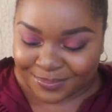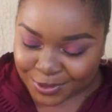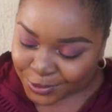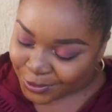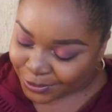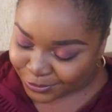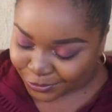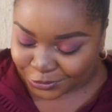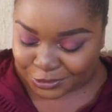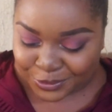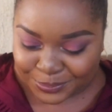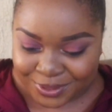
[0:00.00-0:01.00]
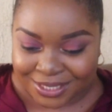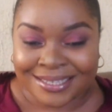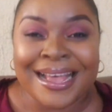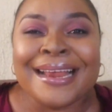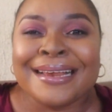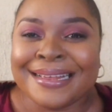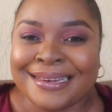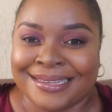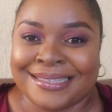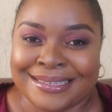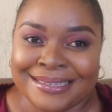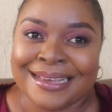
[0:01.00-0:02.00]
Biko, drop it. I need
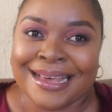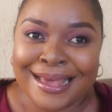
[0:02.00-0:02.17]
it.